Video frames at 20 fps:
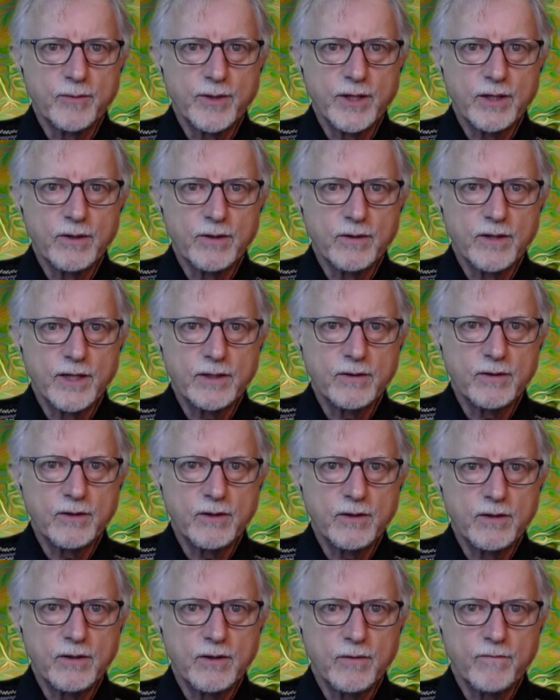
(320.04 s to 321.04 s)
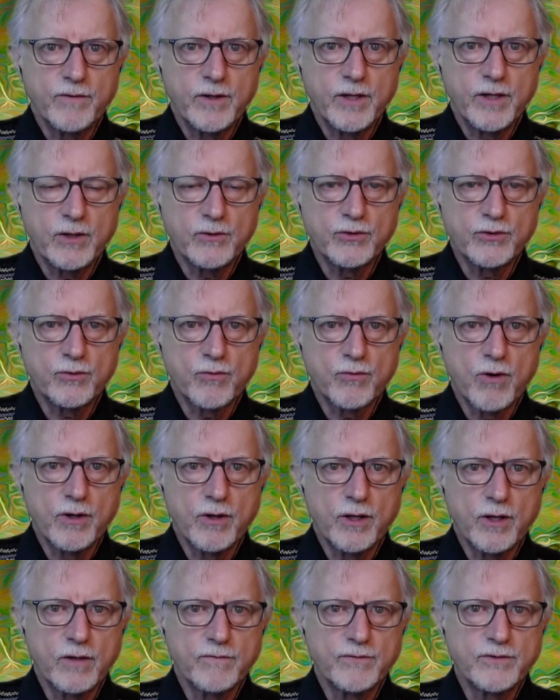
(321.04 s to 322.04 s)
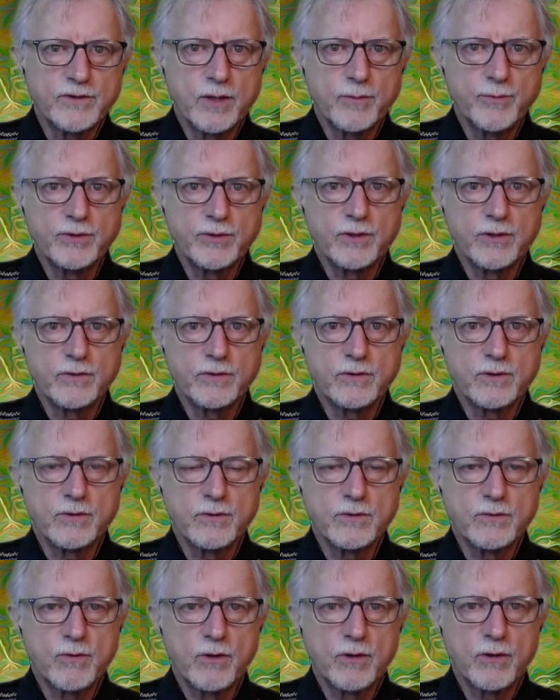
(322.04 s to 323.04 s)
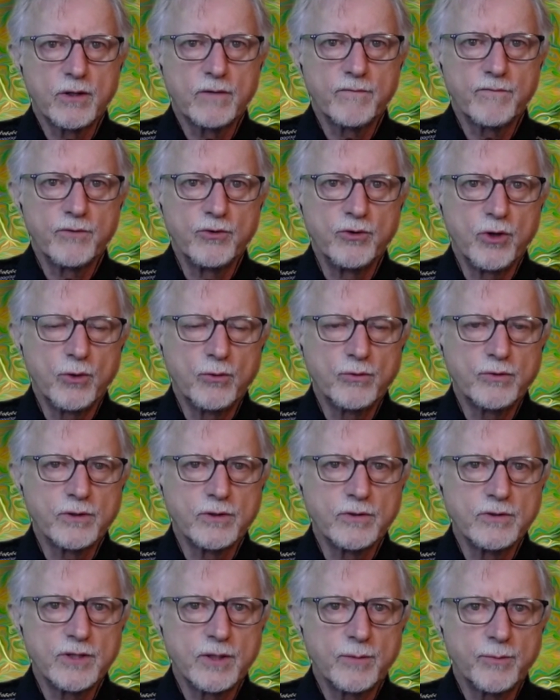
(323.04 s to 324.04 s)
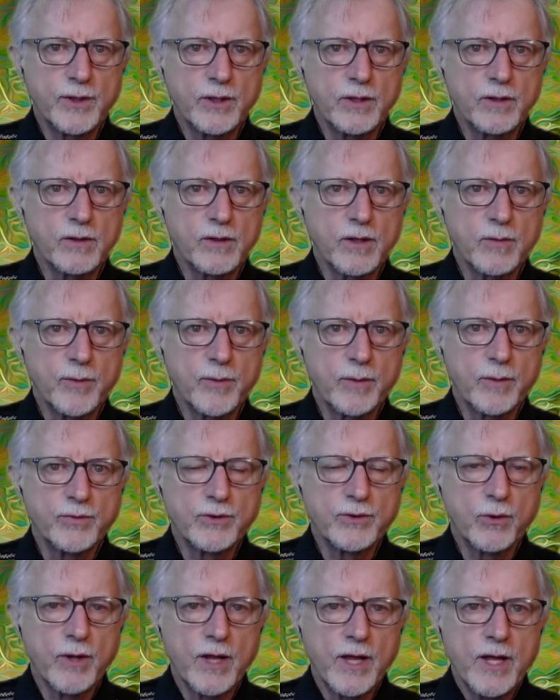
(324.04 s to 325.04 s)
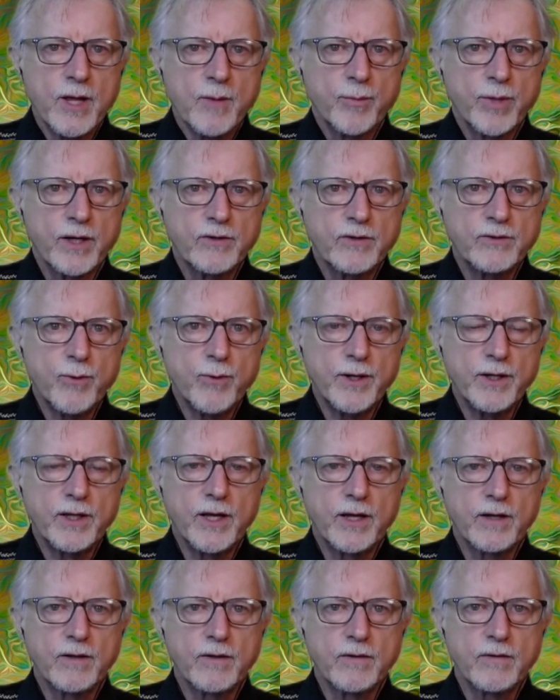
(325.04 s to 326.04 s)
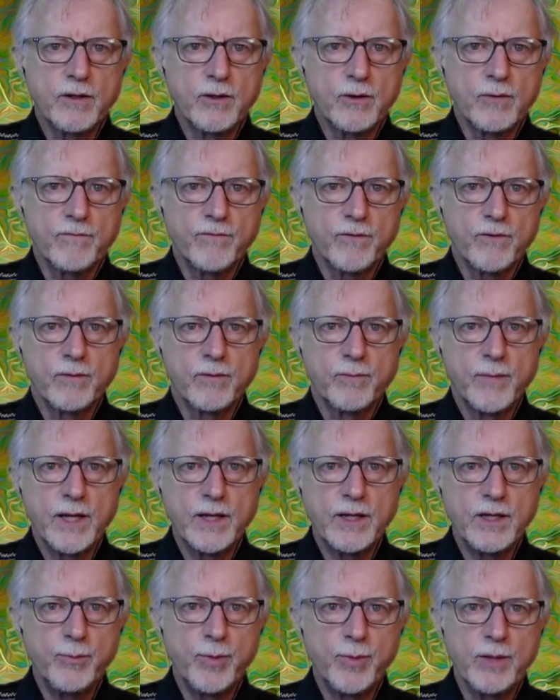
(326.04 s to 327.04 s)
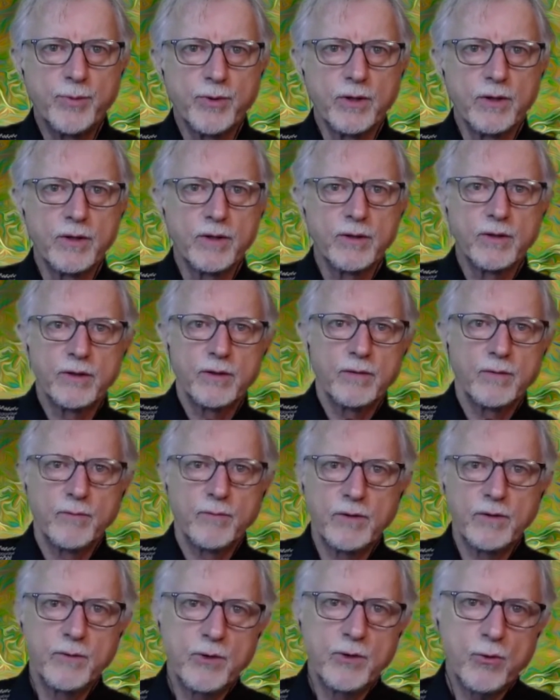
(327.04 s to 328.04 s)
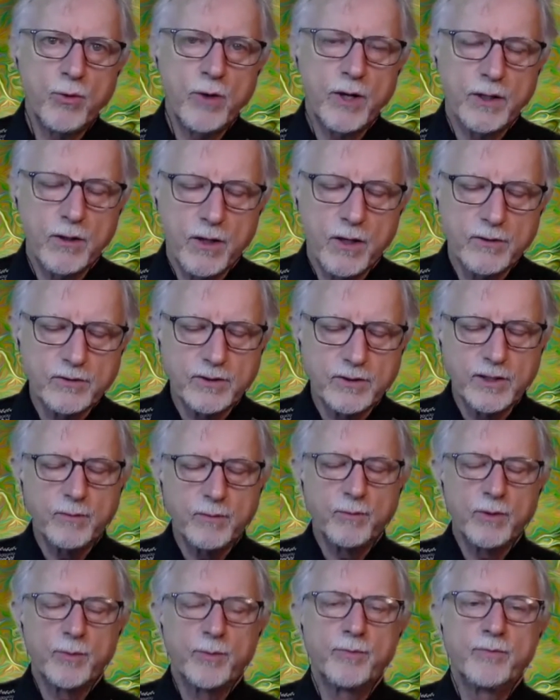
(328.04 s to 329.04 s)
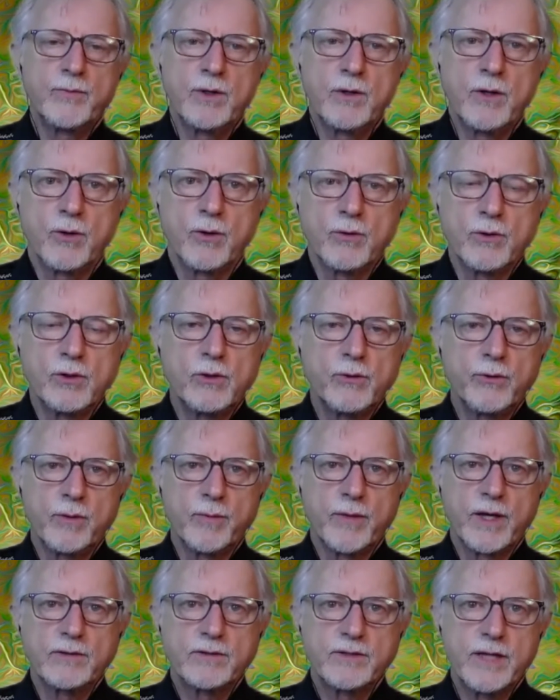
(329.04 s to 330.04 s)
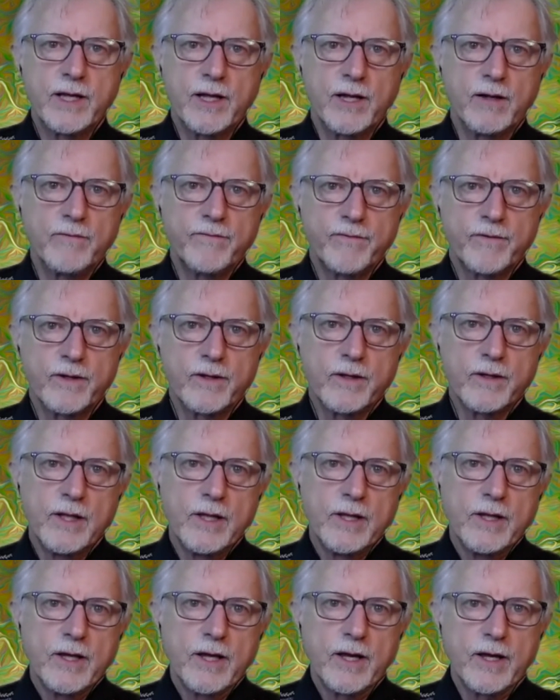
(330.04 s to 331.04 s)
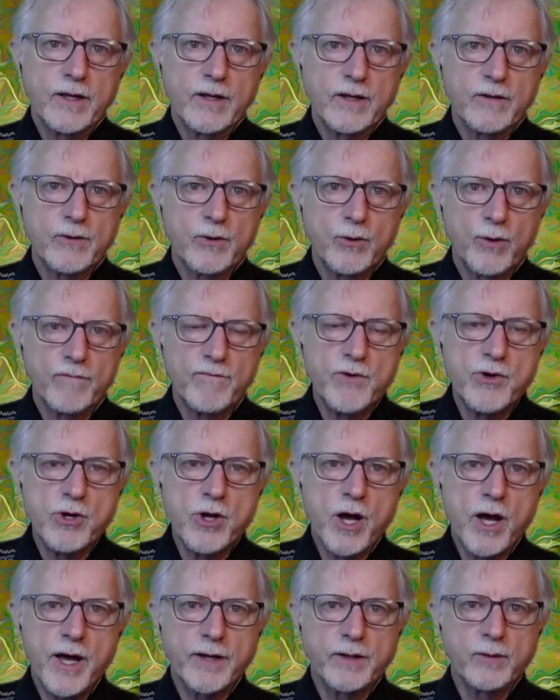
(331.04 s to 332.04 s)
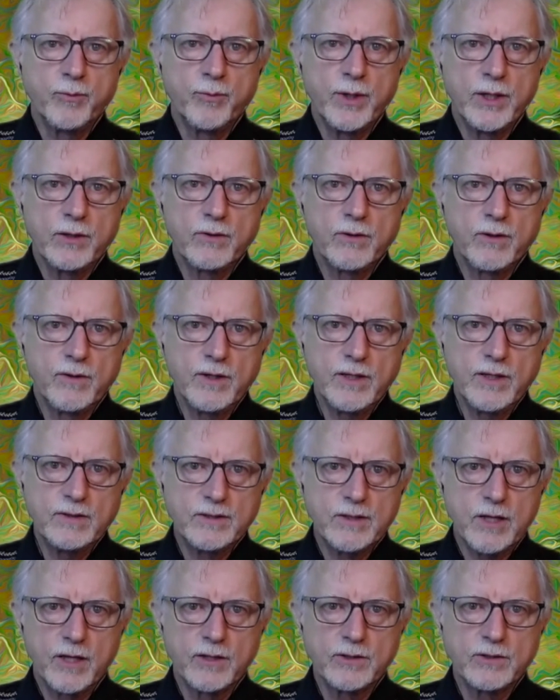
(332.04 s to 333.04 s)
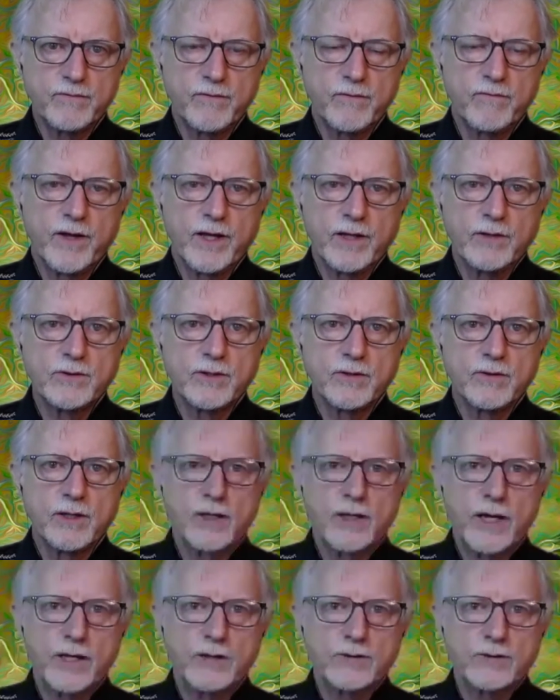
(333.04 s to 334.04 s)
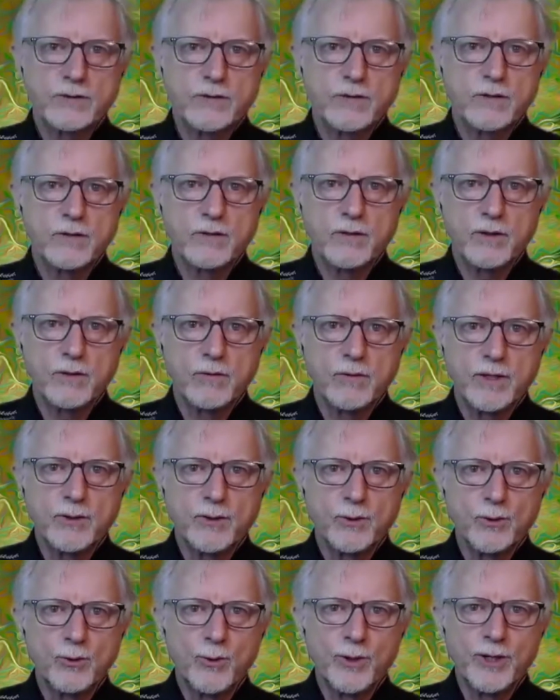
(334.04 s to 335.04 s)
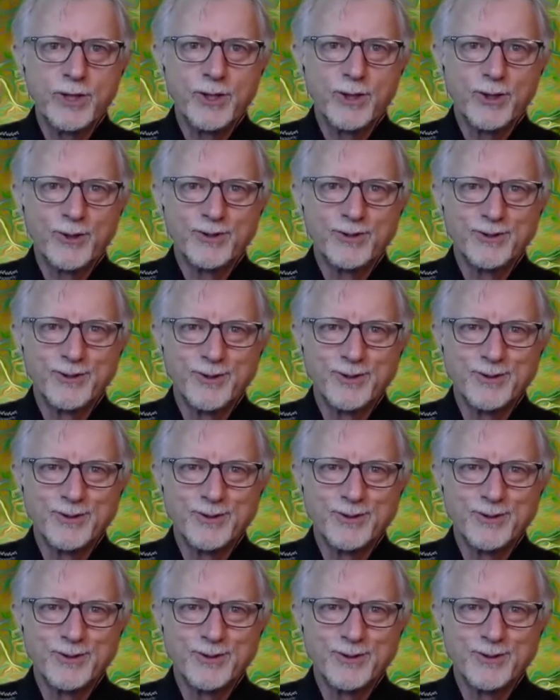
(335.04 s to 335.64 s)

mean that if you take a strong enough substance, a strong enough dosage, something can come up. So, but I just want to get, for the many people, quite honestly, including myself, who have not been to these kinds of events in the last, I don't know, 20 years or